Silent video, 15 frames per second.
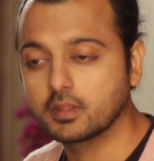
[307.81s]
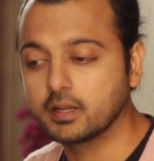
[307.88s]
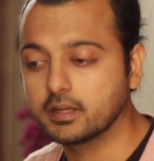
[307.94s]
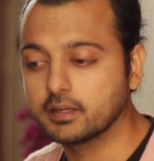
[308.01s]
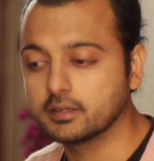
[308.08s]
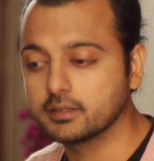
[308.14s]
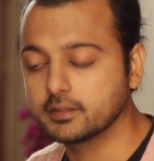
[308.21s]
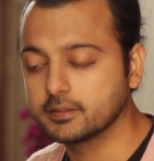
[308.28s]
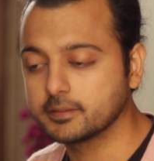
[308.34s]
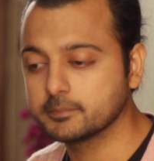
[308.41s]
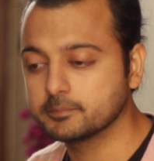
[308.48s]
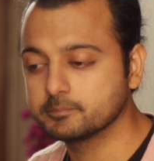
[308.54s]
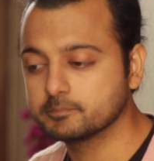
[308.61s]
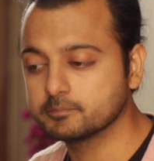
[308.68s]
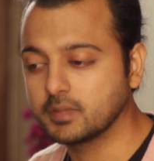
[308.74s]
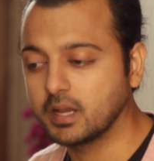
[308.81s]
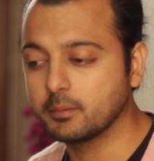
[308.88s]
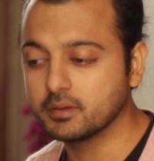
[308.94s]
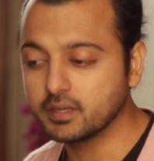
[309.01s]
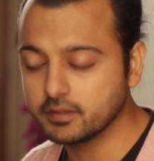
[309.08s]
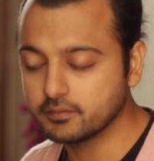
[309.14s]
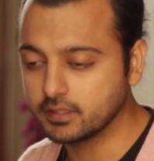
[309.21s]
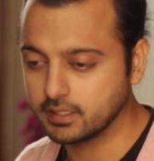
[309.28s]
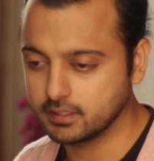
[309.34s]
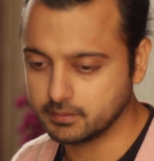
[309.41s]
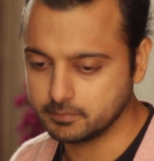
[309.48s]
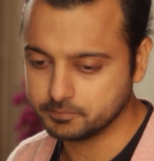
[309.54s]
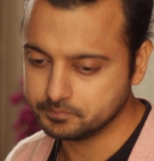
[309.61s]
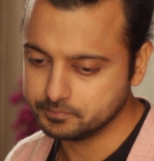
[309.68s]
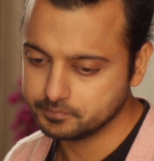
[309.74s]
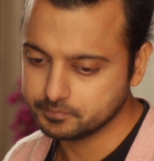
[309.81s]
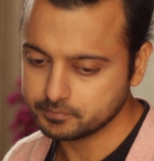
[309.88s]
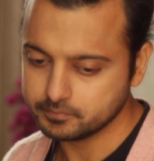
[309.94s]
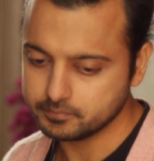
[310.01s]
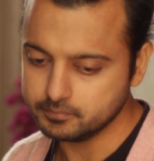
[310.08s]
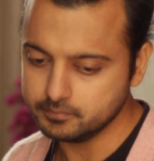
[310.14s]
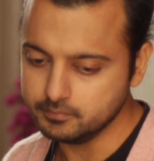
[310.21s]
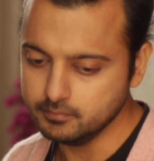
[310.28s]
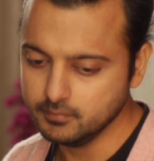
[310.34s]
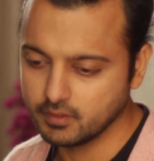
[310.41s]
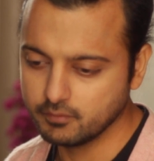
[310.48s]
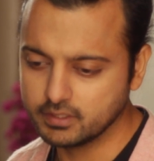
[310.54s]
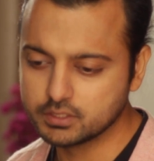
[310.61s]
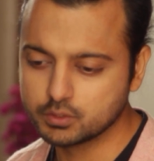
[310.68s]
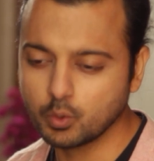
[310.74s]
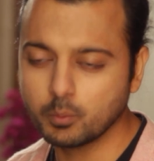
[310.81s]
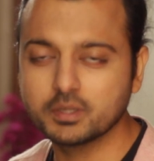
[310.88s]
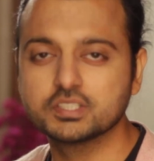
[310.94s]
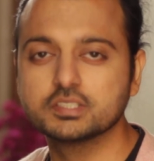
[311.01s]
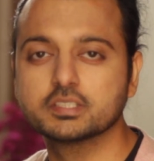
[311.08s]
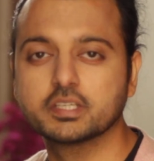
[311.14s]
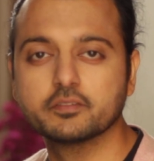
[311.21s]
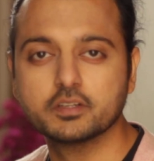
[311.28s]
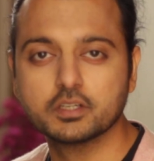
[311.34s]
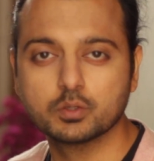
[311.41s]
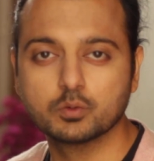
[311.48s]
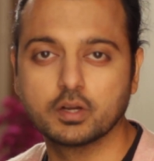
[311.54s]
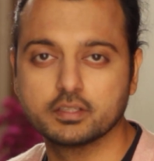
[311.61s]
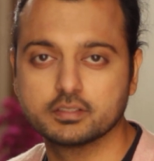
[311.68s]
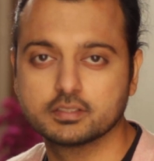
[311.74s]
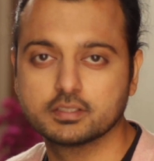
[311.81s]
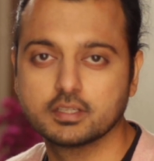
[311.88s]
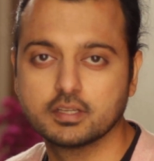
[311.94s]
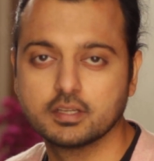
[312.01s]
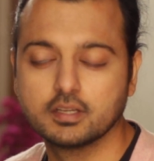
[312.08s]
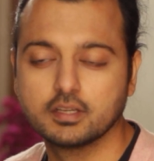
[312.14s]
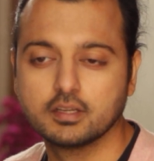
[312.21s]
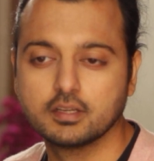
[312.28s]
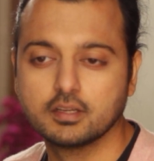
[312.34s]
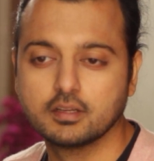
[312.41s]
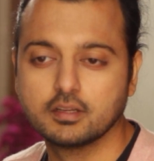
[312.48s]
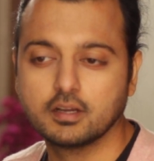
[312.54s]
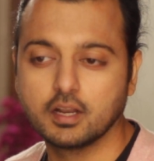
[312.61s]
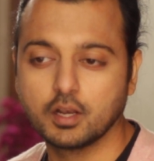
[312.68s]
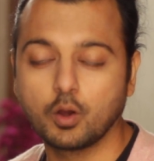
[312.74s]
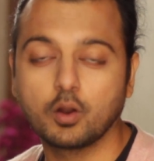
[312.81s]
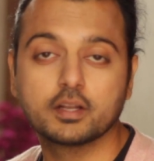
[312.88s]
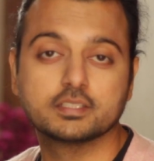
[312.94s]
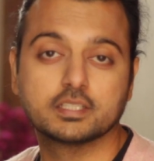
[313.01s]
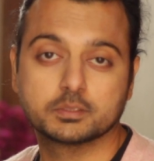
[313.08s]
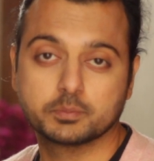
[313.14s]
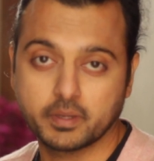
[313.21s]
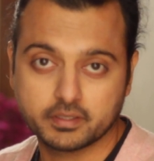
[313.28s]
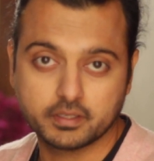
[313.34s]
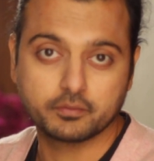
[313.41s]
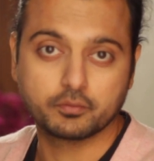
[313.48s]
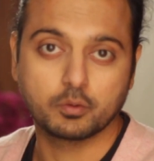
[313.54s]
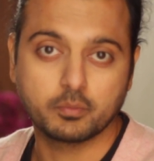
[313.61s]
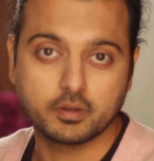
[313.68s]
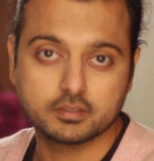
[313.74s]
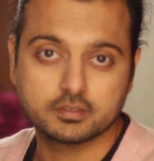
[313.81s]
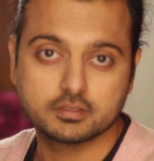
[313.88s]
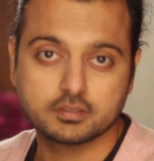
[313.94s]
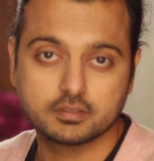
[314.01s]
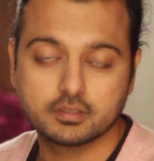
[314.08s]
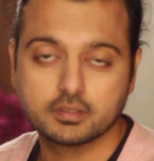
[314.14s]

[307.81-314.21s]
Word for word: And uh, I believe that when so much is given to us, a lot is expected from us.